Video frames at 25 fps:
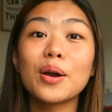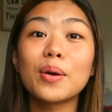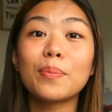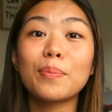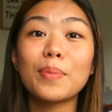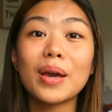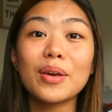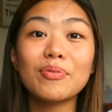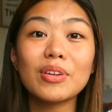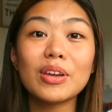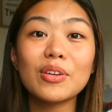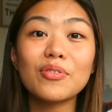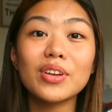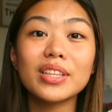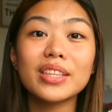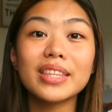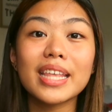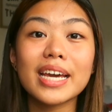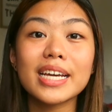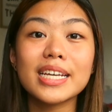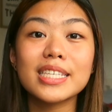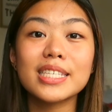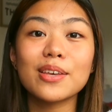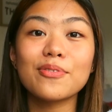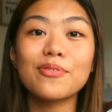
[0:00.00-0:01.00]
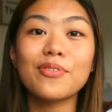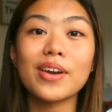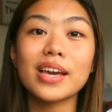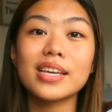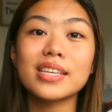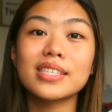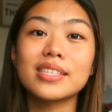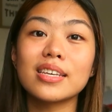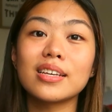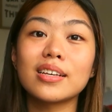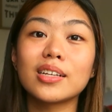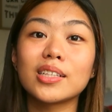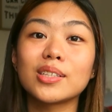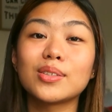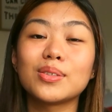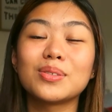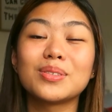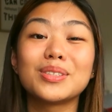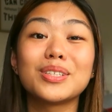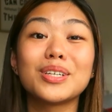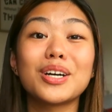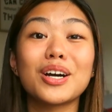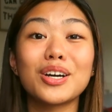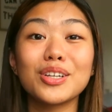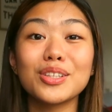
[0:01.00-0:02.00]
My favorite text effects
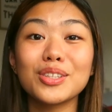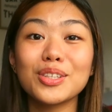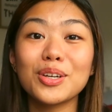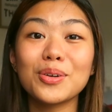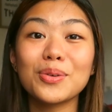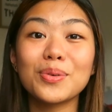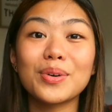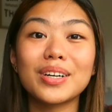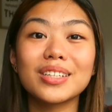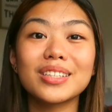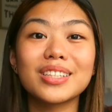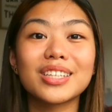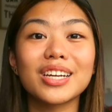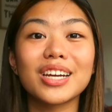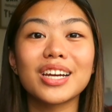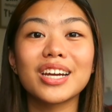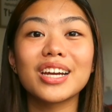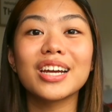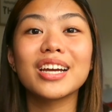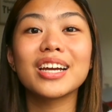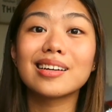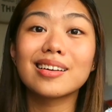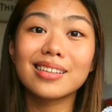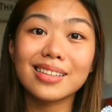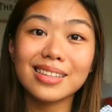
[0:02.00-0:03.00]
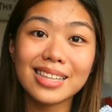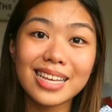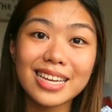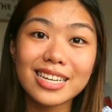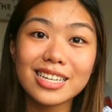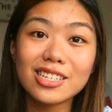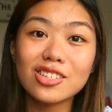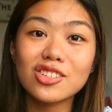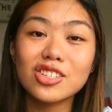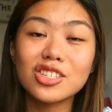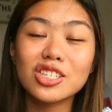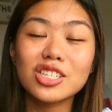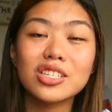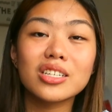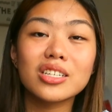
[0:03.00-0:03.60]
include underwater, glitch,